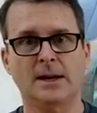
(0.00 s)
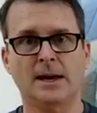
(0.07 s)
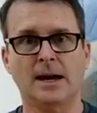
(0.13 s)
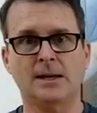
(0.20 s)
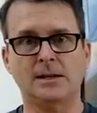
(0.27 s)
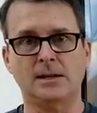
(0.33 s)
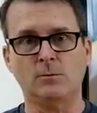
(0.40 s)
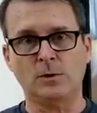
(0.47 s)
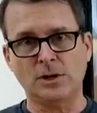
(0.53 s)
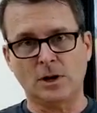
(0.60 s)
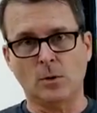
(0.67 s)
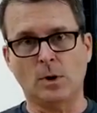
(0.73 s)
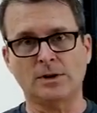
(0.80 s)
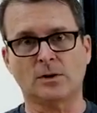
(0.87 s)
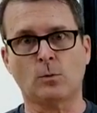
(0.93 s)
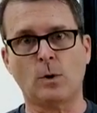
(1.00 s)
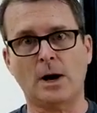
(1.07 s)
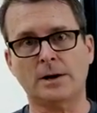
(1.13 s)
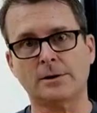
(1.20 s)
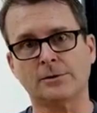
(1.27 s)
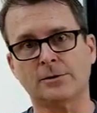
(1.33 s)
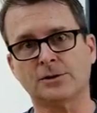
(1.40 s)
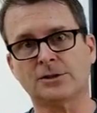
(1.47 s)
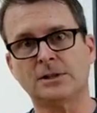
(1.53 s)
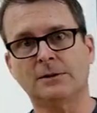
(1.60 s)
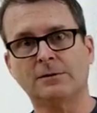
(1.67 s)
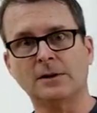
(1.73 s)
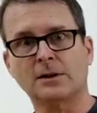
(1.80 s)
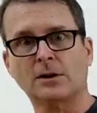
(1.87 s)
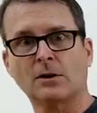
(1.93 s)
And then when you go underwater, there's
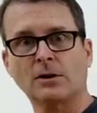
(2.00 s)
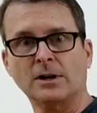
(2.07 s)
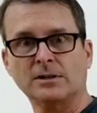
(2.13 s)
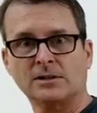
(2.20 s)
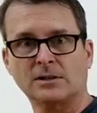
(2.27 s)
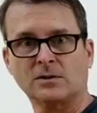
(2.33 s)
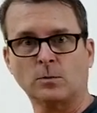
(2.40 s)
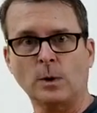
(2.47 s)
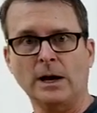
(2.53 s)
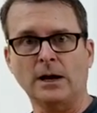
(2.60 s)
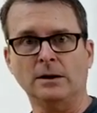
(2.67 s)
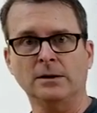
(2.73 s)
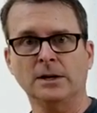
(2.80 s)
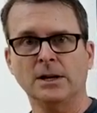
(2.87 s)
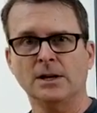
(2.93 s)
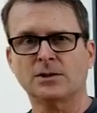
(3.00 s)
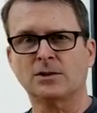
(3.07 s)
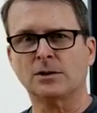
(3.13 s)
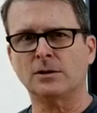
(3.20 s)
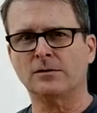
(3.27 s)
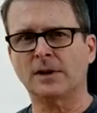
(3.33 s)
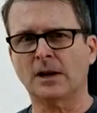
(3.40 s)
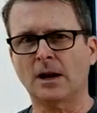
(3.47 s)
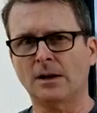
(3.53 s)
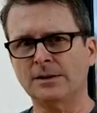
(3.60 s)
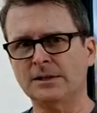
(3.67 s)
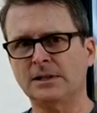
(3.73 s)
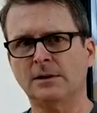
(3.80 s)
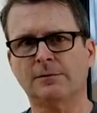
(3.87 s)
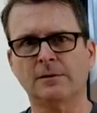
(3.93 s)
different currents as well. So you've got all
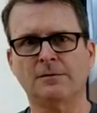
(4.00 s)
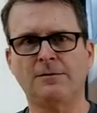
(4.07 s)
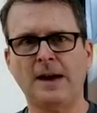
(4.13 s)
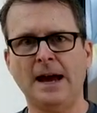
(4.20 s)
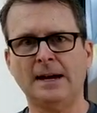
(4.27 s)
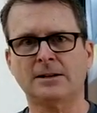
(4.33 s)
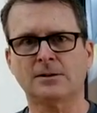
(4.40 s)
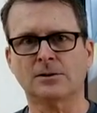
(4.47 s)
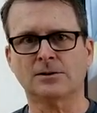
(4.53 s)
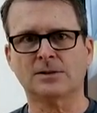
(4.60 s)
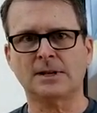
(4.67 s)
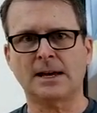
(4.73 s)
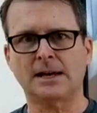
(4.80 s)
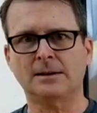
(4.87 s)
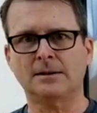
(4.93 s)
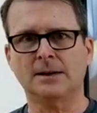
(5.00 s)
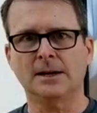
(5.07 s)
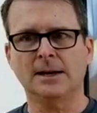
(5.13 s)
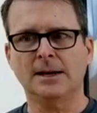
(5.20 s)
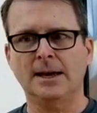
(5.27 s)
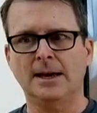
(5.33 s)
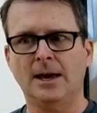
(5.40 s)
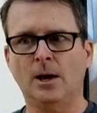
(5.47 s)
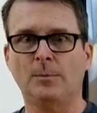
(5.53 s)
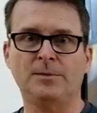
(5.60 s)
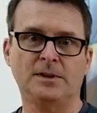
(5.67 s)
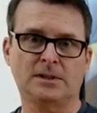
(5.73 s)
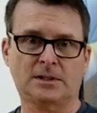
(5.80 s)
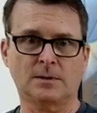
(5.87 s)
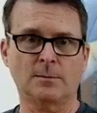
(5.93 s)
these different factors that
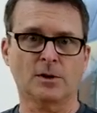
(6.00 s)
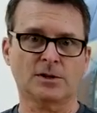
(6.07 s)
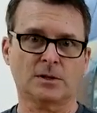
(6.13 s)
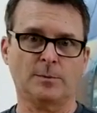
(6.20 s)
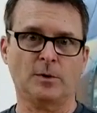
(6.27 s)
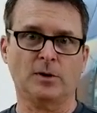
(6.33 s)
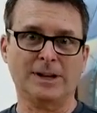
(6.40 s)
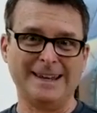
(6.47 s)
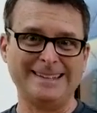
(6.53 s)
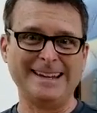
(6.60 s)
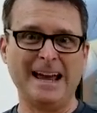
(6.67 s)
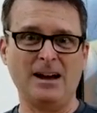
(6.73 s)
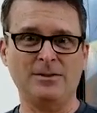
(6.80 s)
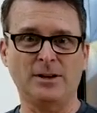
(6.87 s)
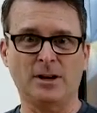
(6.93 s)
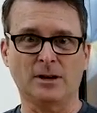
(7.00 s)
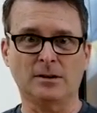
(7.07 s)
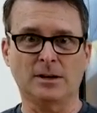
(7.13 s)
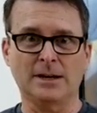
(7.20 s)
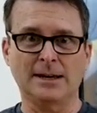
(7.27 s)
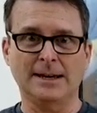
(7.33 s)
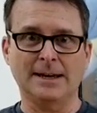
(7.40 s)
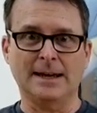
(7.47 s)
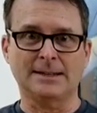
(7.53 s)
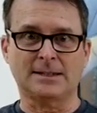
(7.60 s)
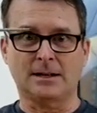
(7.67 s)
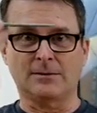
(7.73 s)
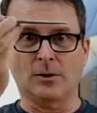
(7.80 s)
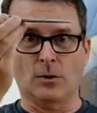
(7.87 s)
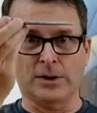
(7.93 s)
help the submersible get down there.
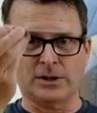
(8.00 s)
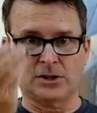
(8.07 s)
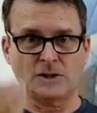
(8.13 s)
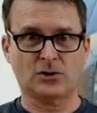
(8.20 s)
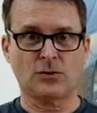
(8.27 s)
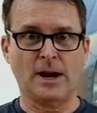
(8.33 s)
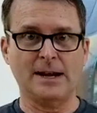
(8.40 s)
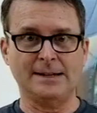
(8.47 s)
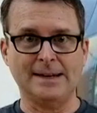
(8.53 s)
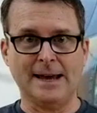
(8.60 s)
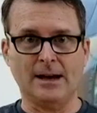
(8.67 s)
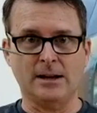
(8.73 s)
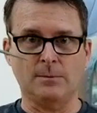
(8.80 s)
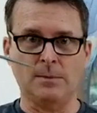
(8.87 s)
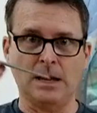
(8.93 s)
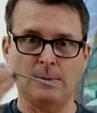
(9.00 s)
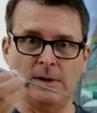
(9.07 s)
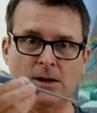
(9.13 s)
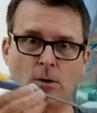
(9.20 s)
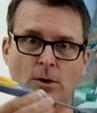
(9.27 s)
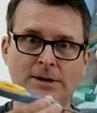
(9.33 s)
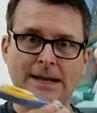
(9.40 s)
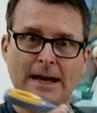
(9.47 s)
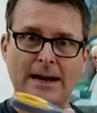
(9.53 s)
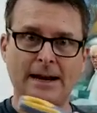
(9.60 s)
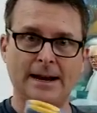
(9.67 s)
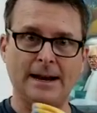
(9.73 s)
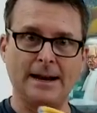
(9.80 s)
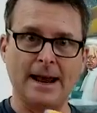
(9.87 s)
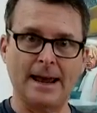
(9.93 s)
Instead of going straight down, it may be going down
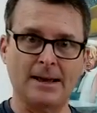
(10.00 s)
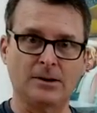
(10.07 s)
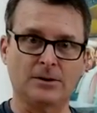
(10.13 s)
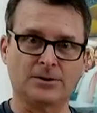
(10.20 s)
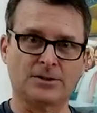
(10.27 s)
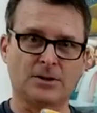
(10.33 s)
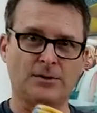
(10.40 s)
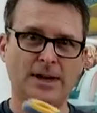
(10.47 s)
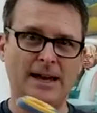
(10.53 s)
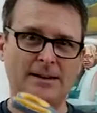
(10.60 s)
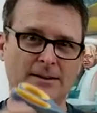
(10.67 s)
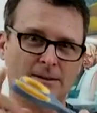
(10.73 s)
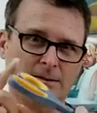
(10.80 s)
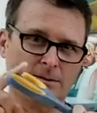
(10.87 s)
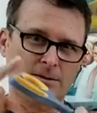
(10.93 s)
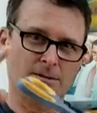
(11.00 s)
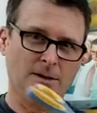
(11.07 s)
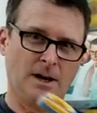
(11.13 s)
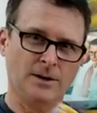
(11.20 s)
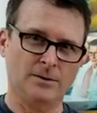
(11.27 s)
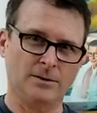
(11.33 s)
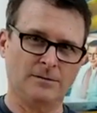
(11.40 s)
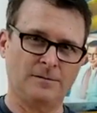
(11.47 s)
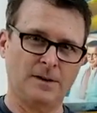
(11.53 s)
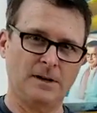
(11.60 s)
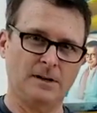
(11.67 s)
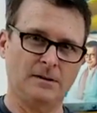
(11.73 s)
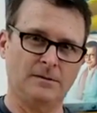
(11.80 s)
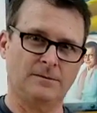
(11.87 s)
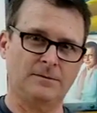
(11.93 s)
at an angle. So that 100
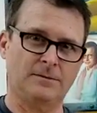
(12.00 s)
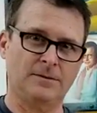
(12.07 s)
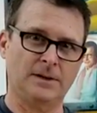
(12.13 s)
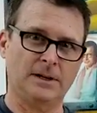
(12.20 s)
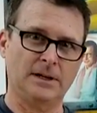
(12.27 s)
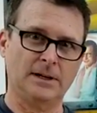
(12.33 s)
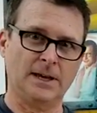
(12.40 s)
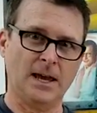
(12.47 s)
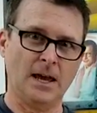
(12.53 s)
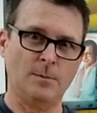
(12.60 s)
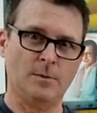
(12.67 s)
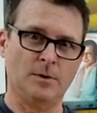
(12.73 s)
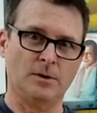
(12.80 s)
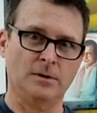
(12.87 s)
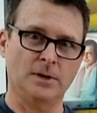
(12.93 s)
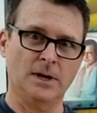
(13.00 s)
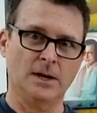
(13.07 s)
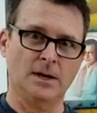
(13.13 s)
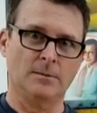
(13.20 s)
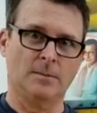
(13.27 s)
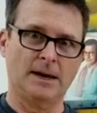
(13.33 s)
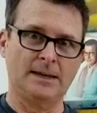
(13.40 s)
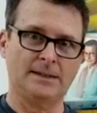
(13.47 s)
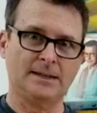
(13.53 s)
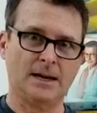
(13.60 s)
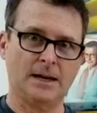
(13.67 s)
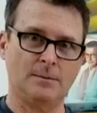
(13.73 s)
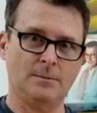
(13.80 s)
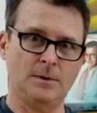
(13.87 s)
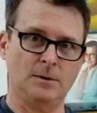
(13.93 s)
feet of cable, by the
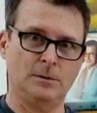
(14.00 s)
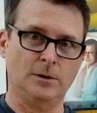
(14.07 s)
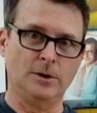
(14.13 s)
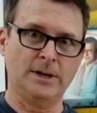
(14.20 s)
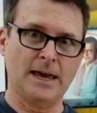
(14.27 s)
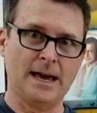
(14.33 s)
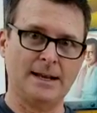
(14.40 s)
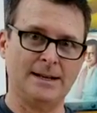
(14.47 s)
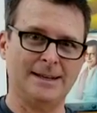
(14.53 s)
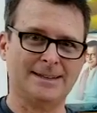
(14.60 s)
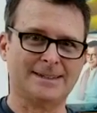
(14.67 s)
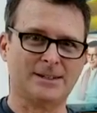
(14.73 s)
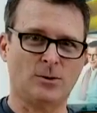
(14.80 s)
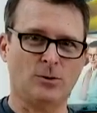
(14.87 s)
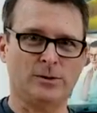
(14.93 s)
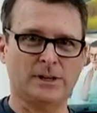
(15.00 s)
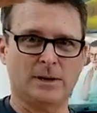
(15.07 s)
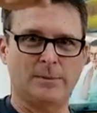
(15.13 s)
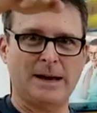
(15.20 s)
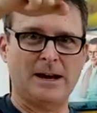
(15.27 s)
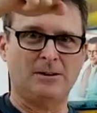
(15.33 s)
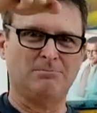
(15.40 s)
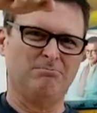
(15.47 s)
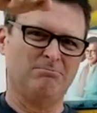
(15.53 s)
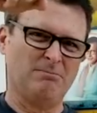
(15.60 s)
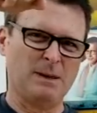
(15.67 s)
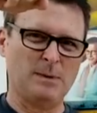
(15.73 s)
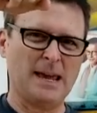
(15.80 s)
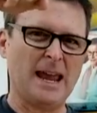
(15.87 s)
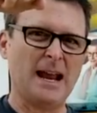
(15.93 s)
time you look at it, it's only about
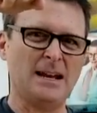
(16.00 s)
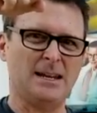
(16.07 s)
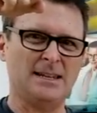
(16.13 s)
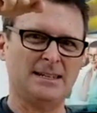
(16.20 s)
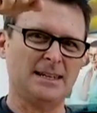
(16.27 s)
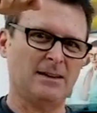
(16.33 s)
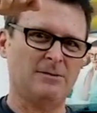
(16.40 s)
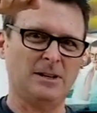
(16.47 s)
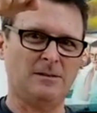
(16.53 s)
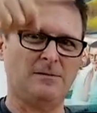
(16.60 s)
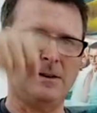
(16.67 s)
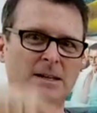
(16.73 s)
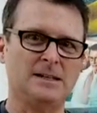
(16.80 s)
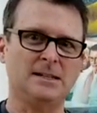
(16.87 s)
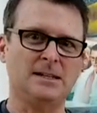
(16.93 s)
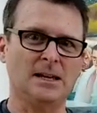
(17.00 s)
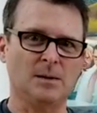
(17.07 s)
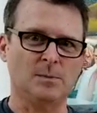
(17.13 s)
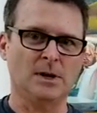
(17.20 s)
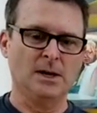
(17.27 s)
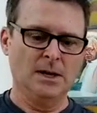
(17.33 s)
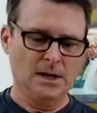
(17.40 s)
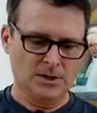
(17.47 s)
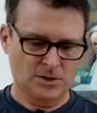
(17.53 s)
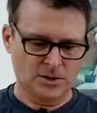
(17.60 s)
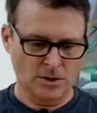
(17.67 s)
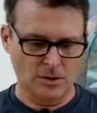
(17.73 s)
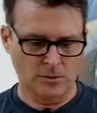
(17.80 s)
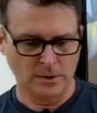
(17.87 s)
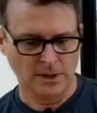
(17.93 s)
maybe 80, 70 feet deep.
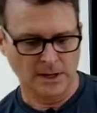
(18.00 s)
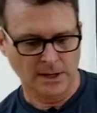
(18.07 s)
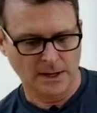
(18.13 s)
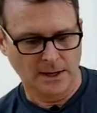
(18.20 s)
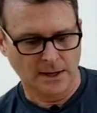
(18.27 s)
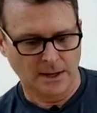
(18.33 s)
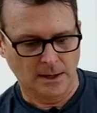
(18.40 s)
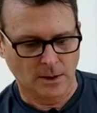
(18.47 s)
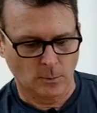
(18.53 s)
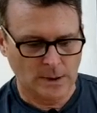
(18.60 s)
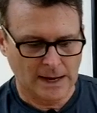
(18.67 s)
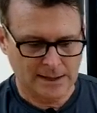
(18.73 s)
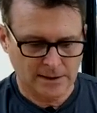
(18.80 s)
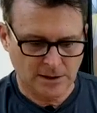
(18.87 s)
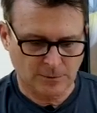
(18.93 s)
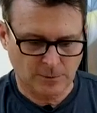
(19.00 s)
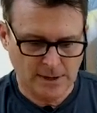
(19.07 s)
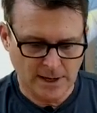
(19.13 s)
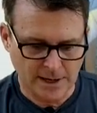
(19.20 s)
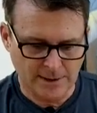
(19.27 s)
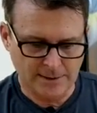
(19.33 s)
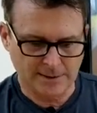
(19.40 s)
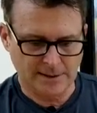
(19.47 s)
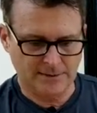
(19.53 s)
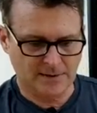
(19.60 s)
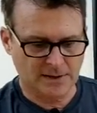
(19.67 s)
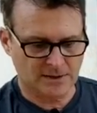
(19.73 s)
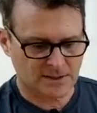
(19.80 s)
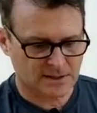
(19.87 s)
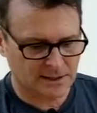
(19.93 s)
So we got the 300. It
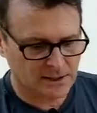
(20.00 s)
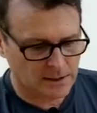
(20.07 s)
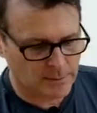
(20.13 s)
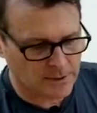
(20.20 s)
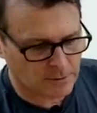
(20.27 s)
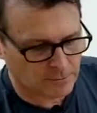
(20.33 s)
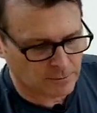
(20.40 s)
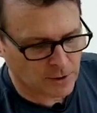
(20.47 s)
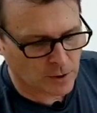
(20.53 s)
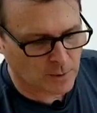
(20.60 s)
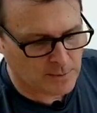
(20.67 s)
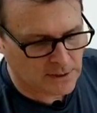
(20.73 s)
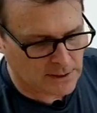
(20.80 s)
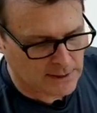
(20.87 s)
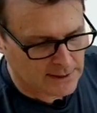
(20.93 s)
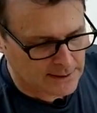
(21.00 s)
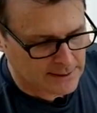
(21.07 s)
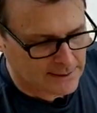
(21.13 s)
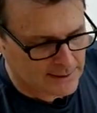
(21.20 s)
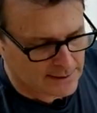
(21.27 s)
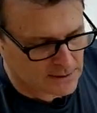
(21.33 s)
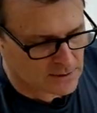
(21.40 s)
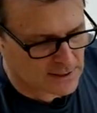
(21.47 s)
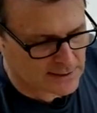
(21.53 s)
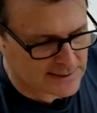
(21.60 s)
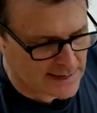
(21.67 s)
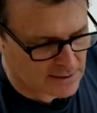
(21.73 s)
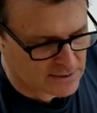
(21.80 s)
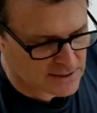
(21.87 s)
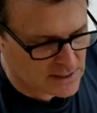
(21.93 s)
gives us a little bit of room to get
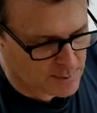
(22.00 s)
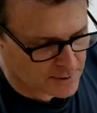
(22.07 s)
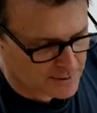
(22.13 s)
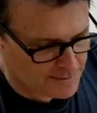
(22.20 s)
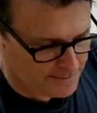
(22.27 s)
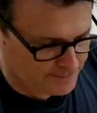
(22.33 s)
down deeper.